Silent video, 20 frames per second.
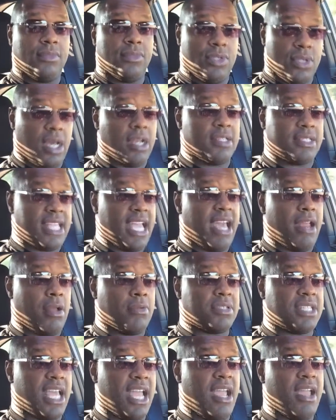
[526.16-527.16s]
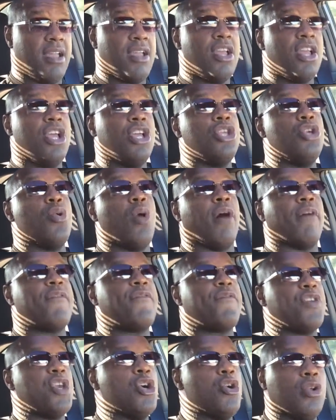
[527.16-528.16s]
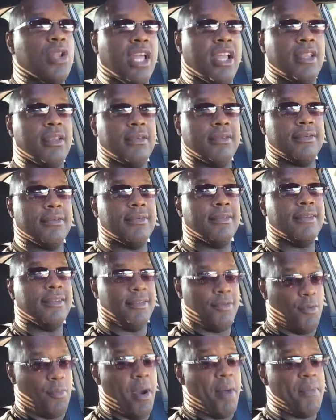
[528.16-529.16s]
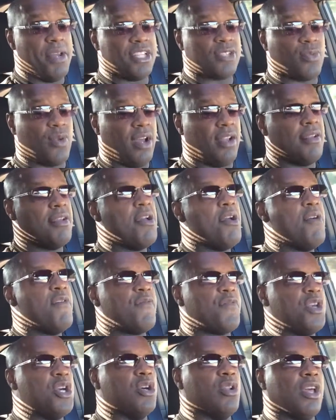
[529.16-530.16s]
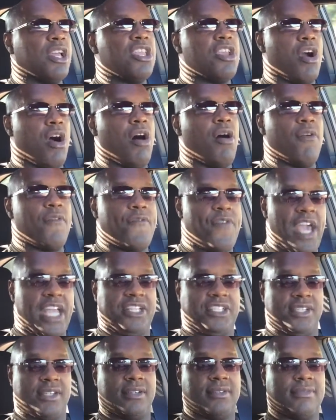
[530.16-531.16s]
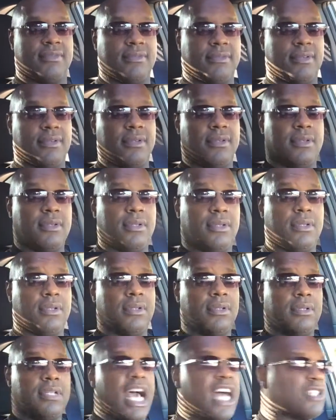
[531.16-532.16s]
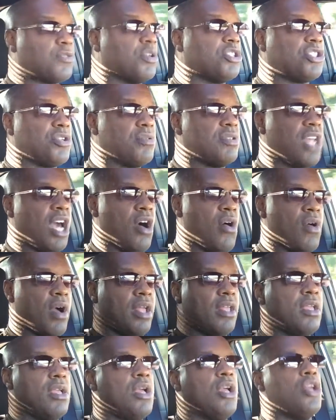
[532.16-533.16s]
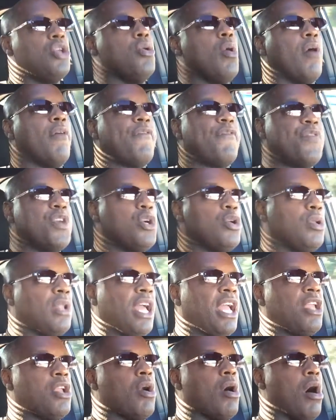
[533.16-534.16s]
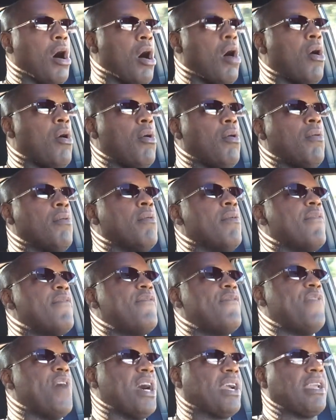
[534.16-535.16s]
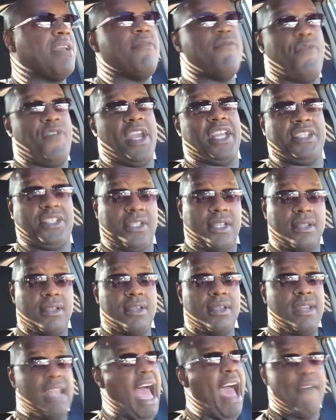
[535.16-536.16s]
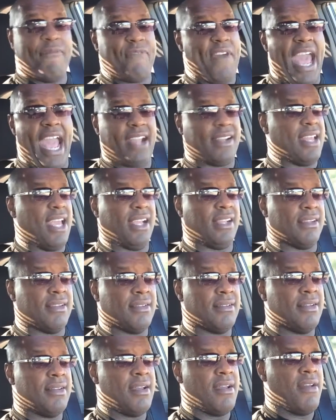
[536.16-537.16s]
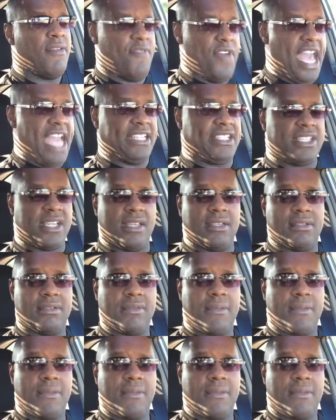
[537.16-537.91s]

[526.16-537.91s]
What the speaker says: You understand what I'm saying? You are fueling, remember this one, fueling your own fiction. That's what you're doing. You are fueling your own fucking fiction. Not fact, nigga. Fiction.